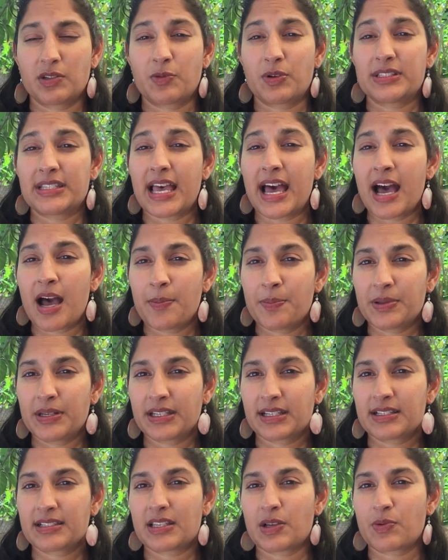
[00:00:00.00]
and what's
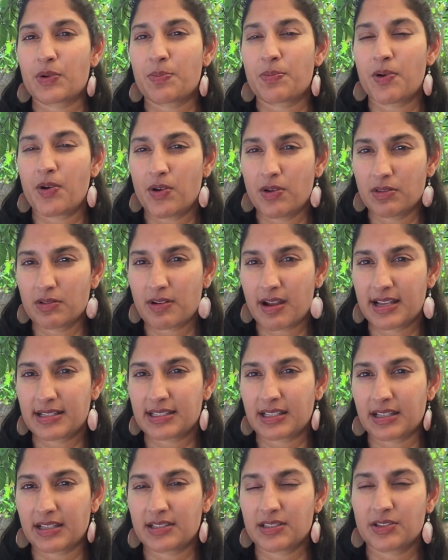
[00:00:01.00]
happening is that we're
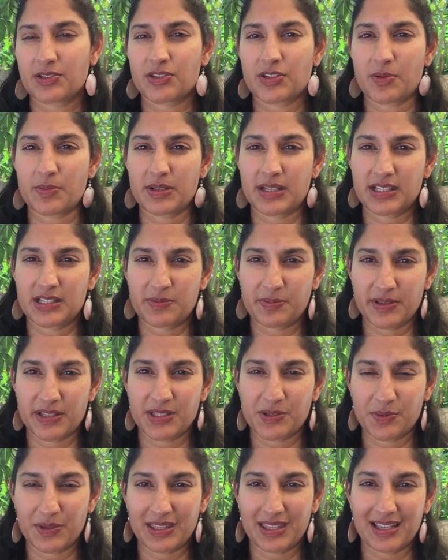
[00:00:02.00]
polarizing because there's so many
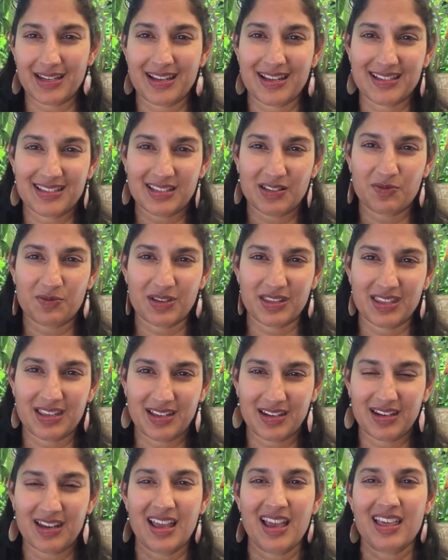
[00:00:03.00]
splits within us and
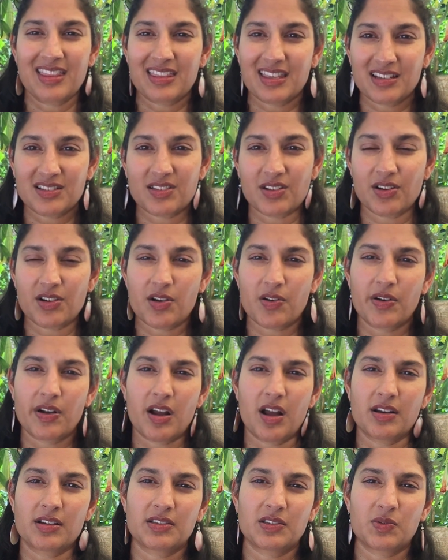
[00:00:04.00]
within things that are going
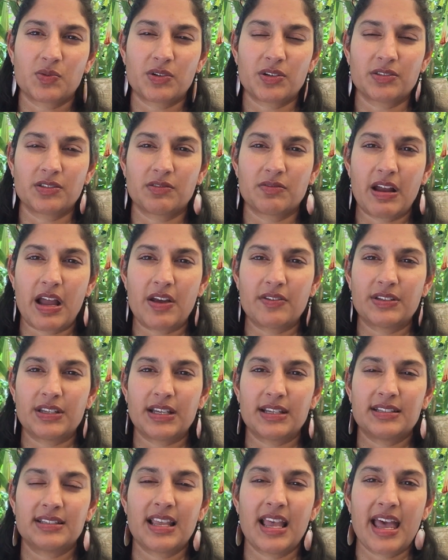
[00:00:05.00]
on in the world around
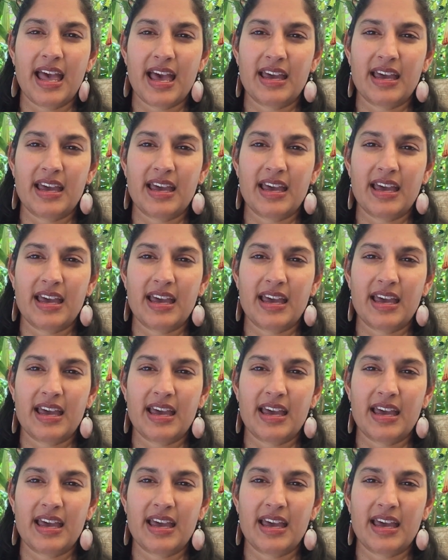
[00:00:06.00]
us.